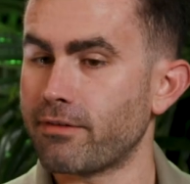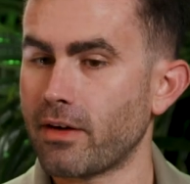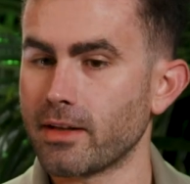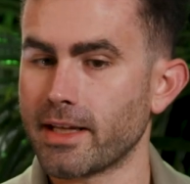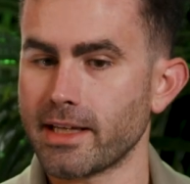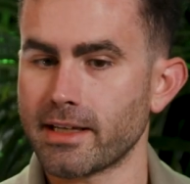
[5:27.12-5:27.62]

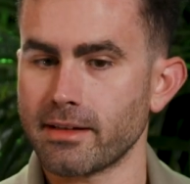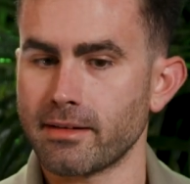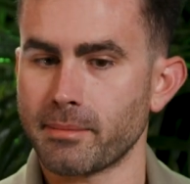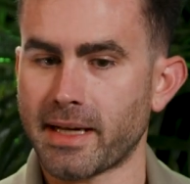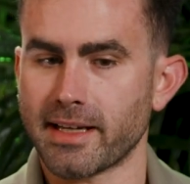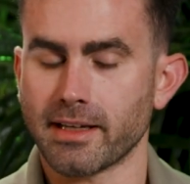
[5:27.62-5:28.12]
felt like
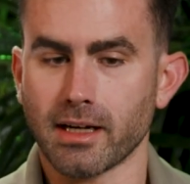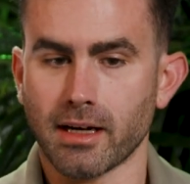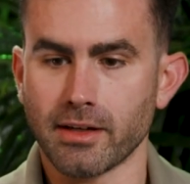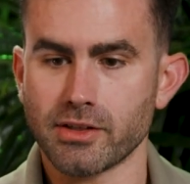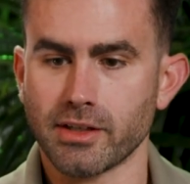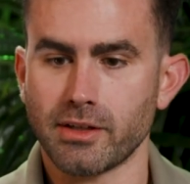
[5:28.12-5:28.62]
back in
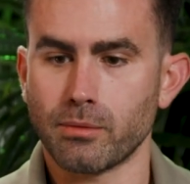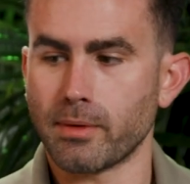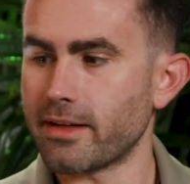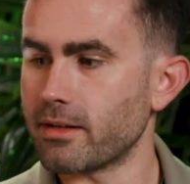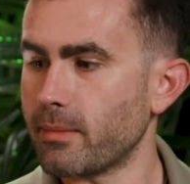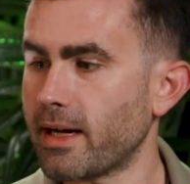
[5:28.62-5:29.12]
college, like you'd
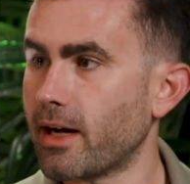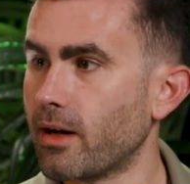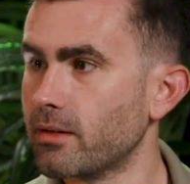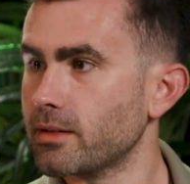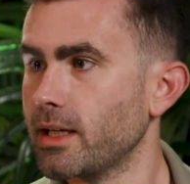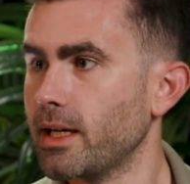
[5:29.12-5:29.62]
rent them
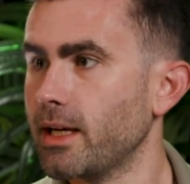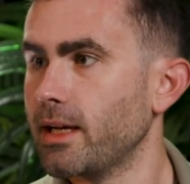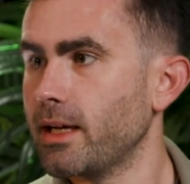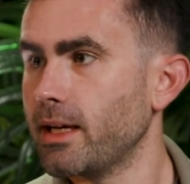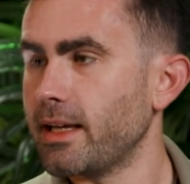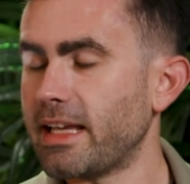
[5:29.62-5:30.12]
out.
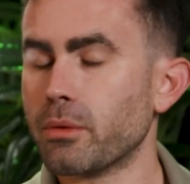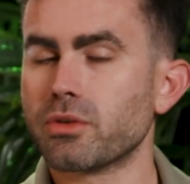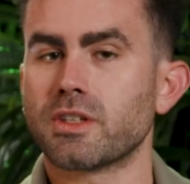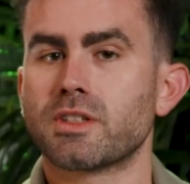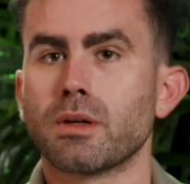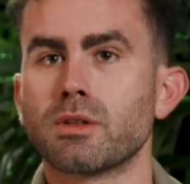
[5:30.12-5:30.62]
It was
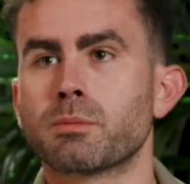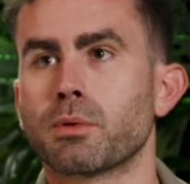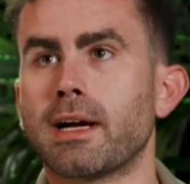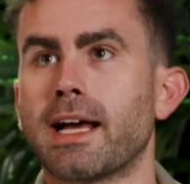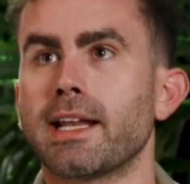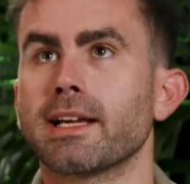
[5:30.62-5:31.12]
just so
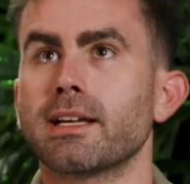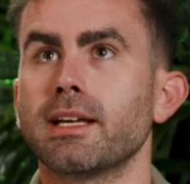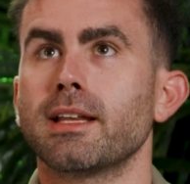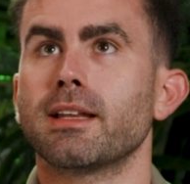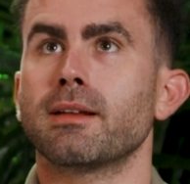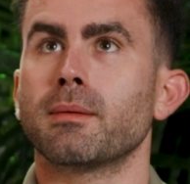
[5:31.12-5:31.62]
sporadic.
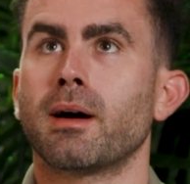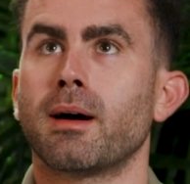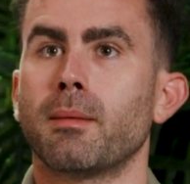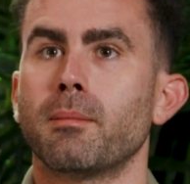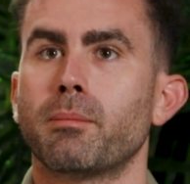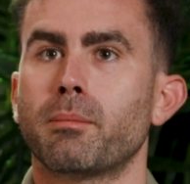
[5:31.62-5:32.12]

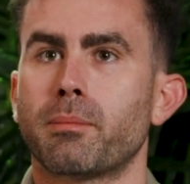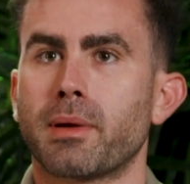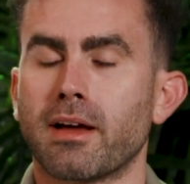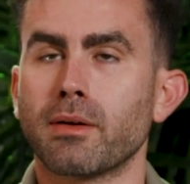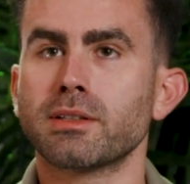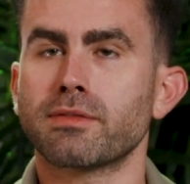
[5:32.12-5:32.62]
But
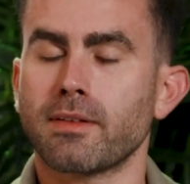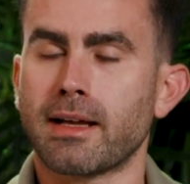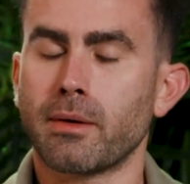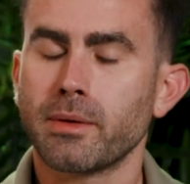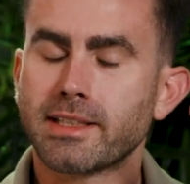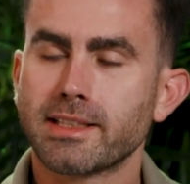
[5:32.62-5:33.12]
I
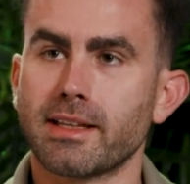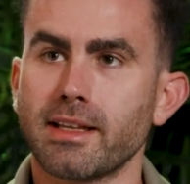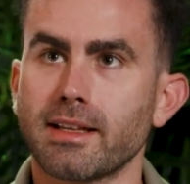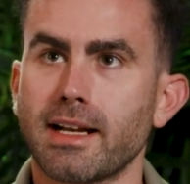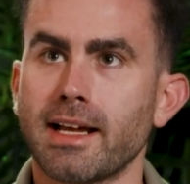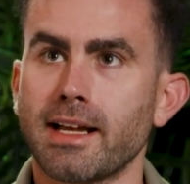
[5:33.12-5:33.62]
always like to think
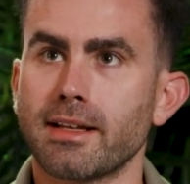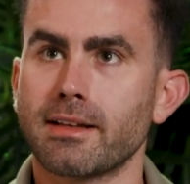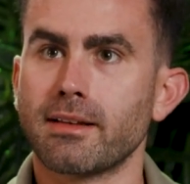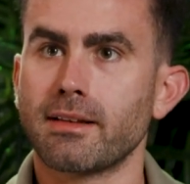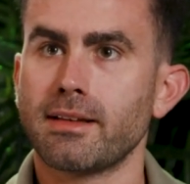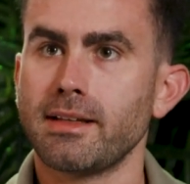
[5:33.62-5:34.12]
that I had
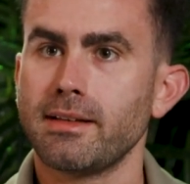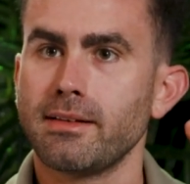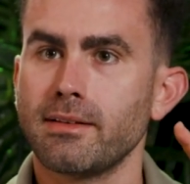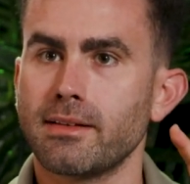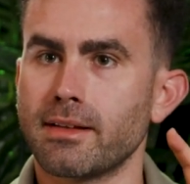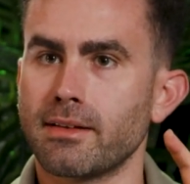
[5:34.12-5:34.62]

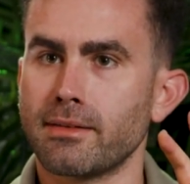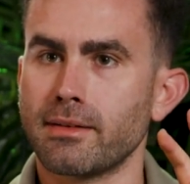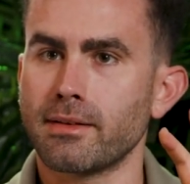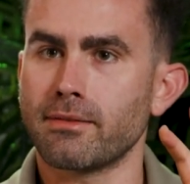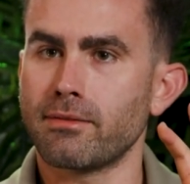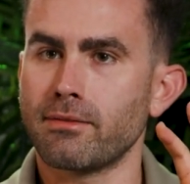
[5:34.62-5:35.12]
the
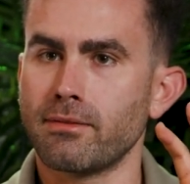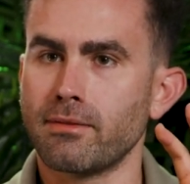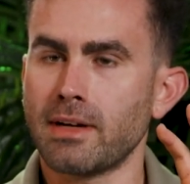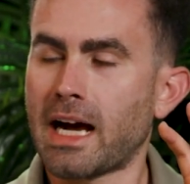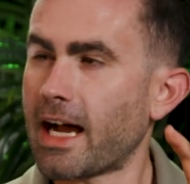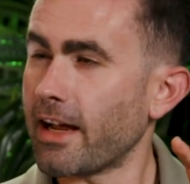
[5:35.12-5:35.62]

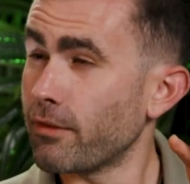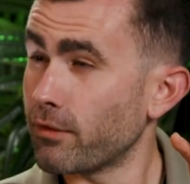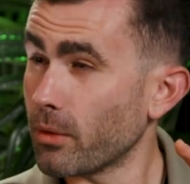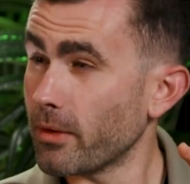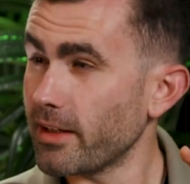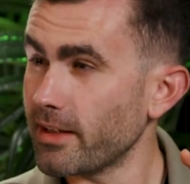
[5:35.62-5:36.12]
eye
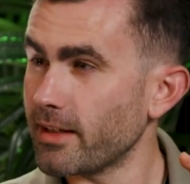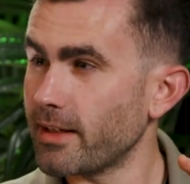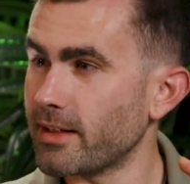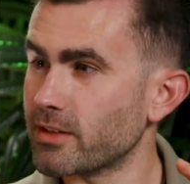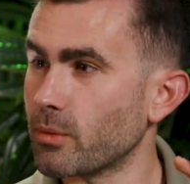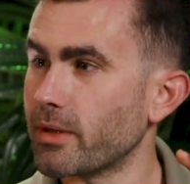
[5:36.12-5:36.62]
for it,
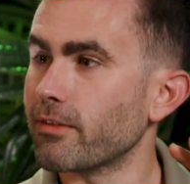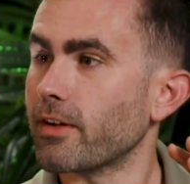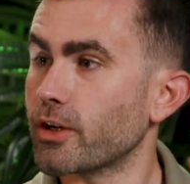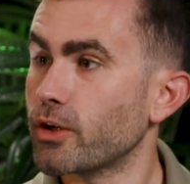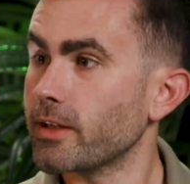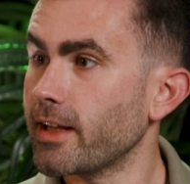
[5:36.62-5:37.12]
and so whenever I
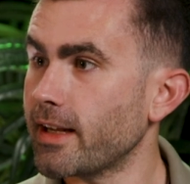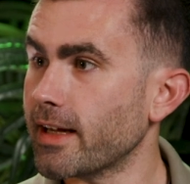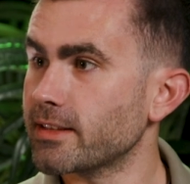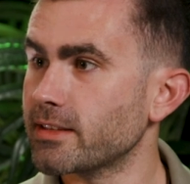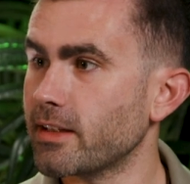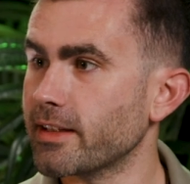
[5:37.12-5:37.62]
could get
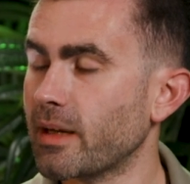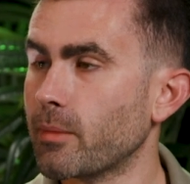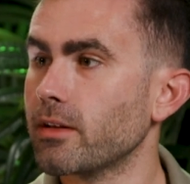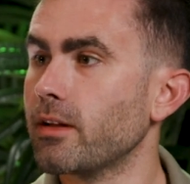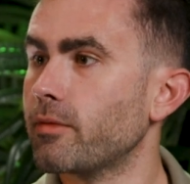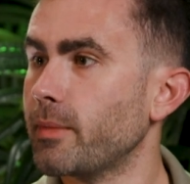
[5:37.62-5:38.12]
access on the camera,
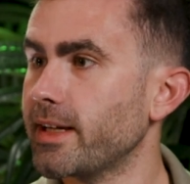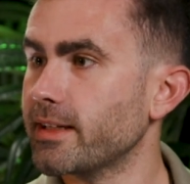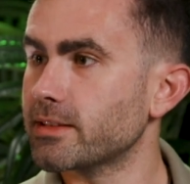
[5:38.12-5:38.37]
I loved making